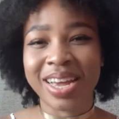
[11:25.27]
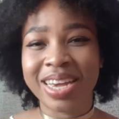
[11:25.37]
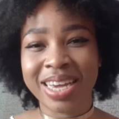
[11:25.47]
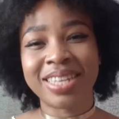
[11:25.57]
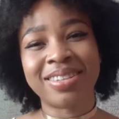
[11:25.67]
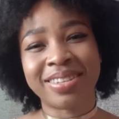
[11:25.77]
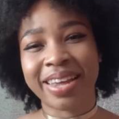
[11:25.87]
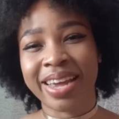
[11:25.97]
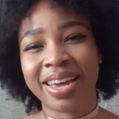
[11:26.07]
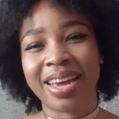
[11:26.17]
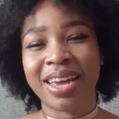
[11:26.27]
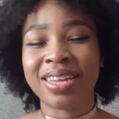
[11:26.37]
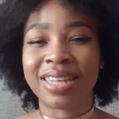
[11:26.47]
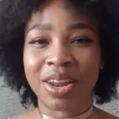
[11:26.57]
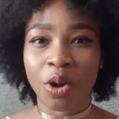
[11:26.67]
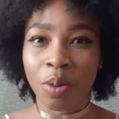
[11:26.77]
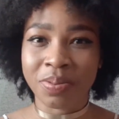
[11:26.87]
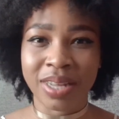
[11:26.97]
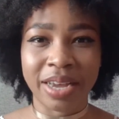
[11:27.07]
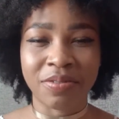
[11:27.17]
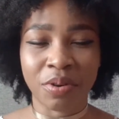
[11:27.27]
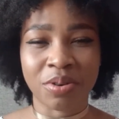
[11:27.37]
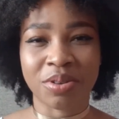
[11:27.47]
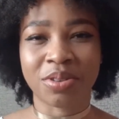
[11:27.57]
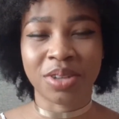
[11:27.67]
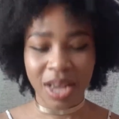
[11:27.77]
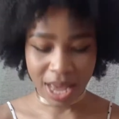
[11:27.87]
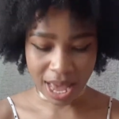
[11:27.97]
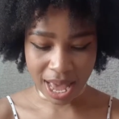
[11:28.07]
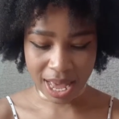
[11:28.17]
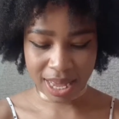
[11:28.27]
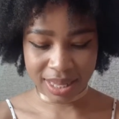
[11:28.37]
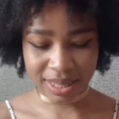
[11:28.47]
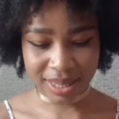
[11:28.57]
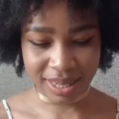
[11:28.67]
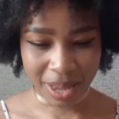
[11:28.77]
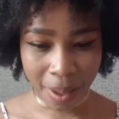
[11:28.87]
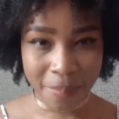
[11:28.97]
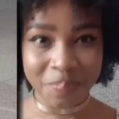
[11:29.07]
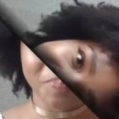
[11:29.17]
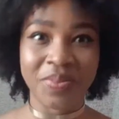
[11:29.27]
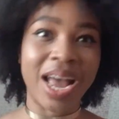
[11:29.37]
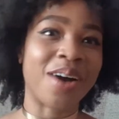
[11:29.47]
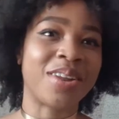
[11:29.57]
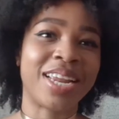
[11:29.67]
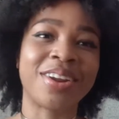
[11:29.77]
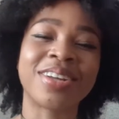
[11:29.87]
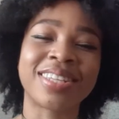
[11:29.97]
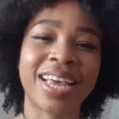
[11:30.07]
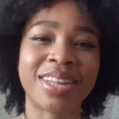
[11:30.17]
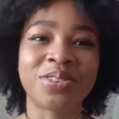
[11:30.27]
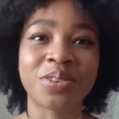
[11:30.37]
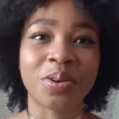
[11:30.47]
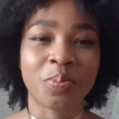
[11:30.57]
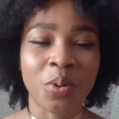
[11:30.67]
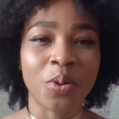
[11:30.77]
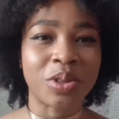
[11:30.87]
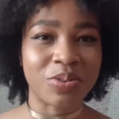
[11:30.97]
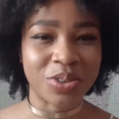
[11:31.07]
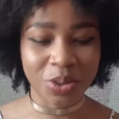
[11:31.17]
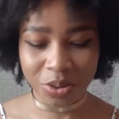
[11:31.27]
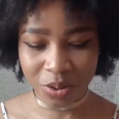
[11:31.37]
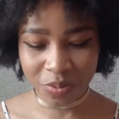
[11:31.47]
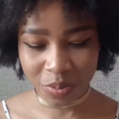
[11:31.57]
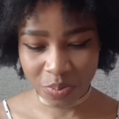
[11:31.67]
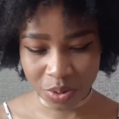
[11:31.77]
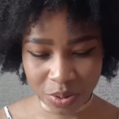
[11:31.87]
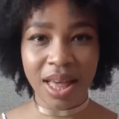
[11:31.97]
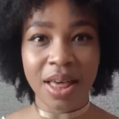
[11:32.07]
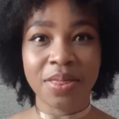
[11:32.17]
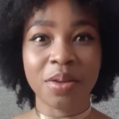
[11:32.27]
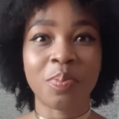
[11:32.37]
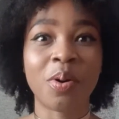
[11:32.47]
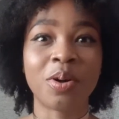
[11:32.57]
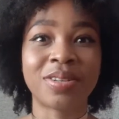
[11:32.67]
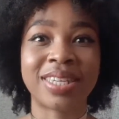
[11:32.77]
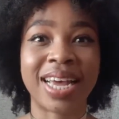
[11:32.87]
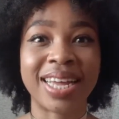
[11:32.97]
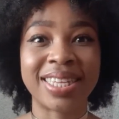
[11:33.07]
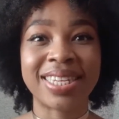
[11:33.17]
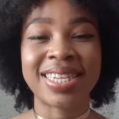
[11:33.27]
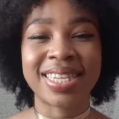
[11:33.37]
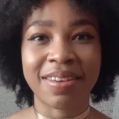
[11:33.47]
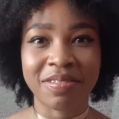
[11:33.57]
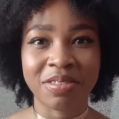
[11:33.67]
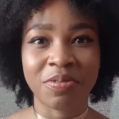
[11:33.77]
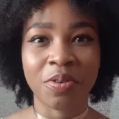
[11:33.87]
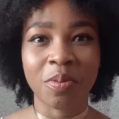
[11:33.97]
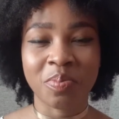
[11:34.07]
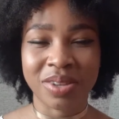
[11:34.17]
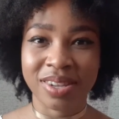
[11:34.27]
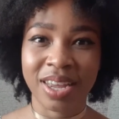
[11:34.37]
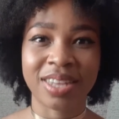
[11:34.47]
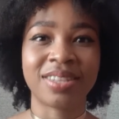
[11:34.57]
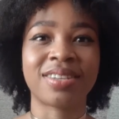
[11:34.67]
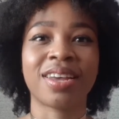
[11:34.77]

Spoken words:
it's an upside for us. And now let us get to the poll, the result of the poll. The poll said 74%